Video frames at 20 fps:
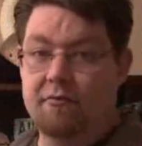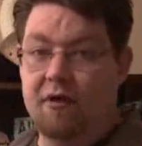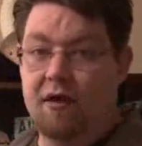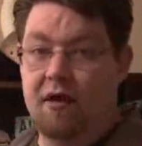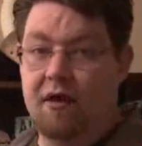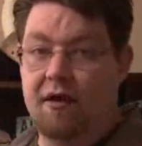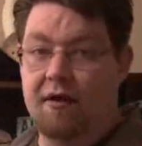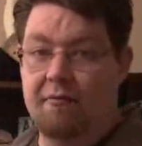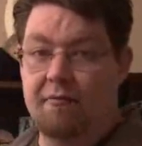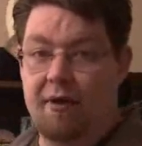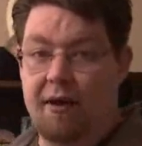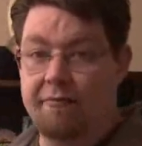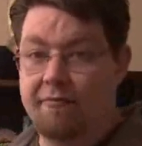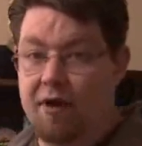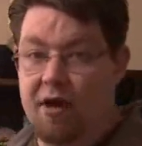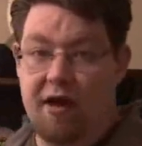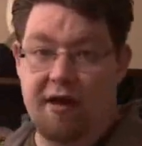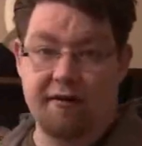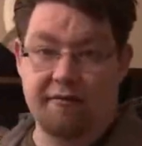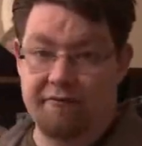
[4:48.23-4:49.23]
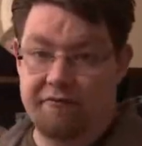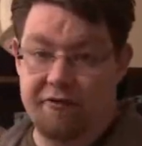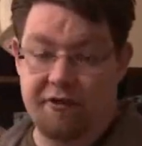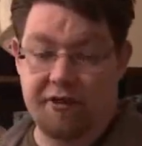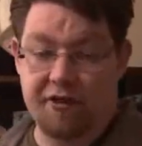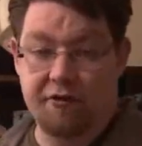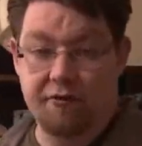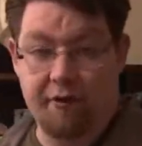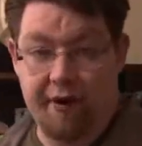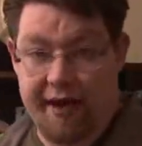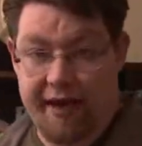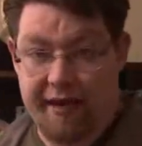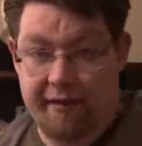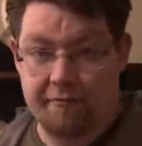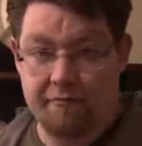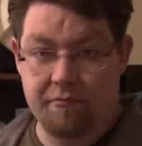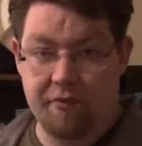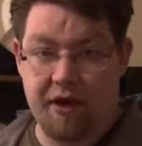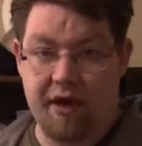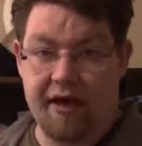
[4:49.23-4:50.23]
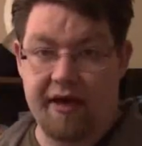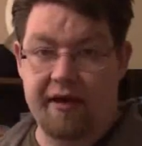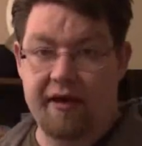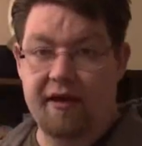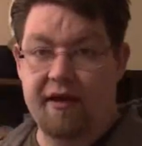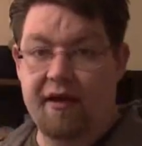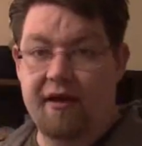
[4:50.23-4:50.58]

Um, I'm not feeling great, but